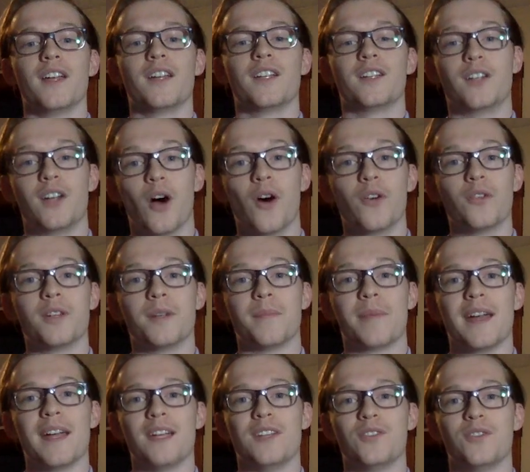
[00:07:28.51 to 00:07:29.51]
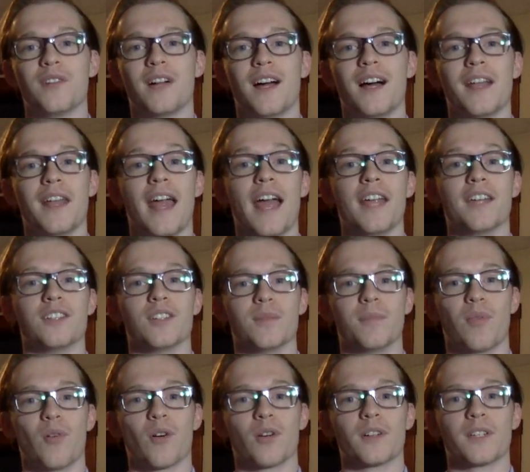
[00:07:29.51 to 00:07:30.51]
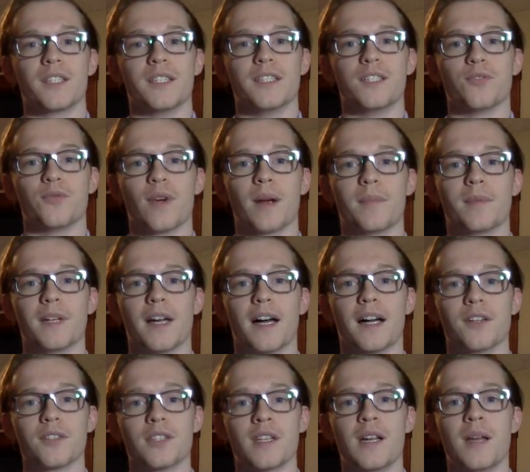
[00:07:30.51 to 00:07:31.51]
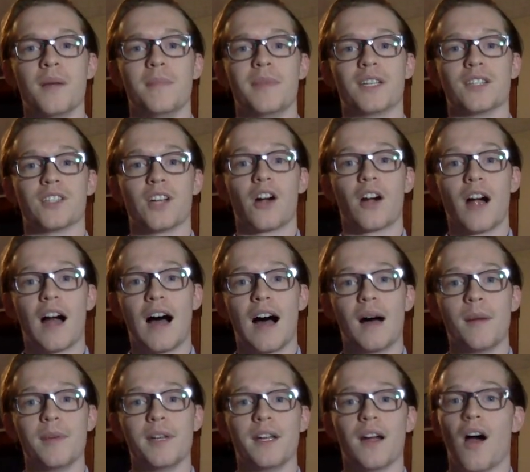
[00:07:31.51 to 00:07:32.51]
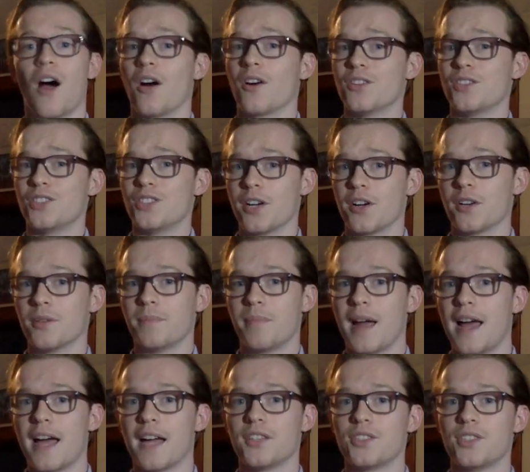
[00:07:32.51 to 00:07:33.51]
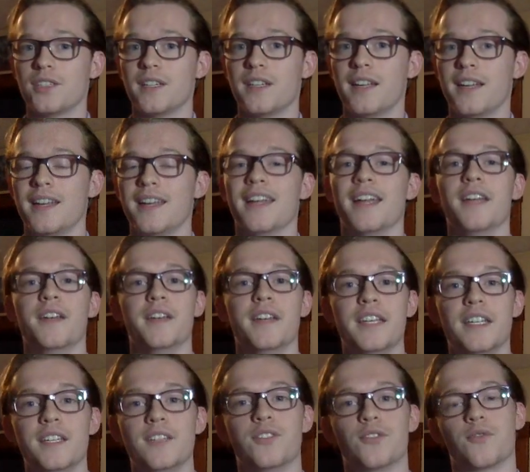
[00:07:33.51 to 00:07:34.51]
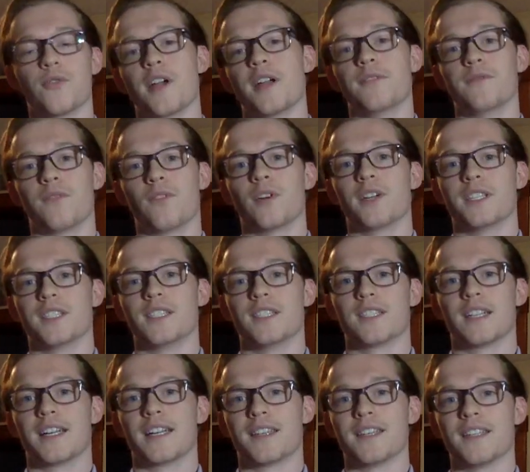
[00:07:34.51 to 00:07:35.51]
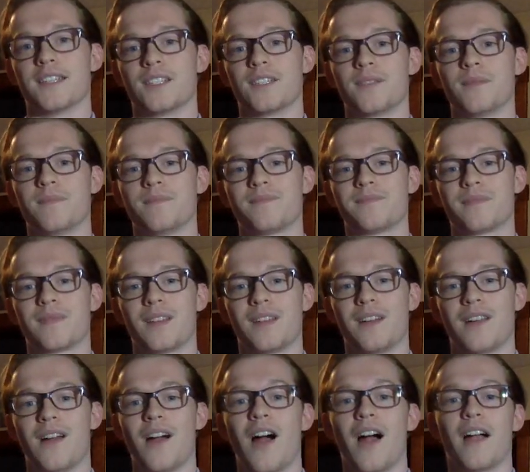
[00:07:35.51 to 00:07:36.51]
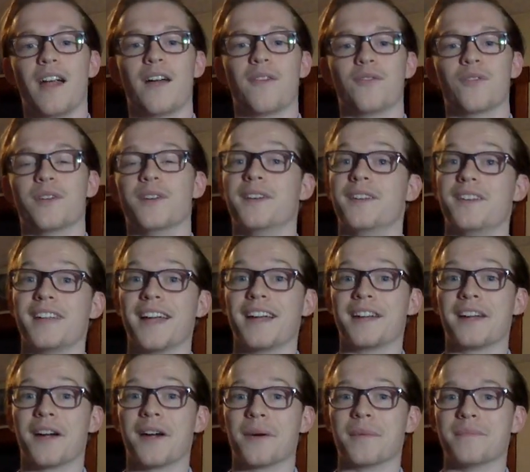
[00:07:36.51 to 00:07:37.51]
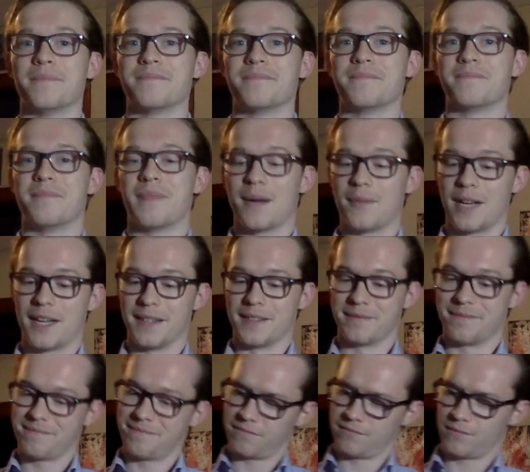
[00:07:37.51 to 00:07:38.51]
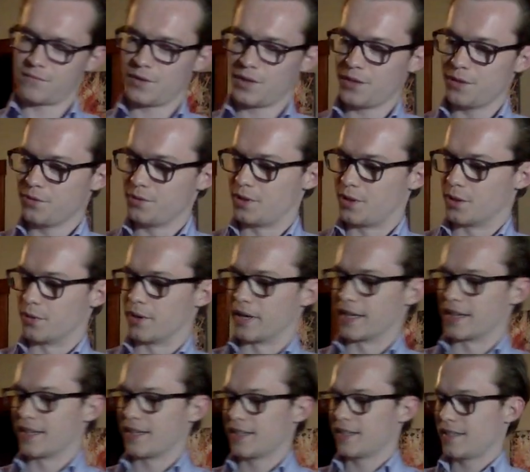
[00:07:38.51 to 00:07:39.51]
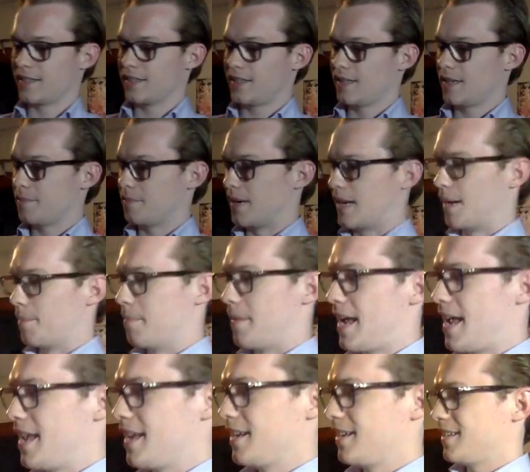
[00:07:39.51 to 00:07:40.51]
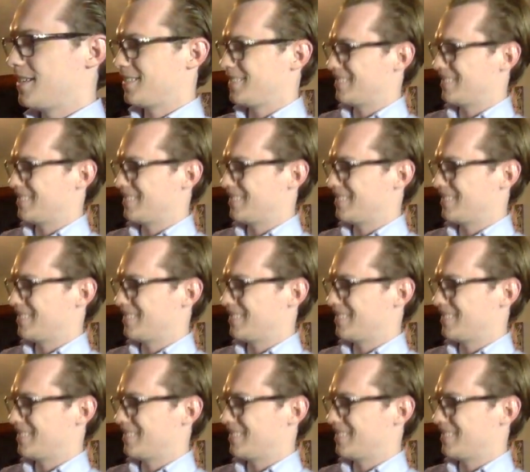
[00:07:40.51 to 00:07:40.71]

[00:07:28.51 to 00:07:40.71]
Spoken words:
go to Patreon and support Clint's Reptiles, because our hobby, our shared passion, it needs great voices like this. All right, everyone, take care. Bye-bye. What are you doing? Come on, man.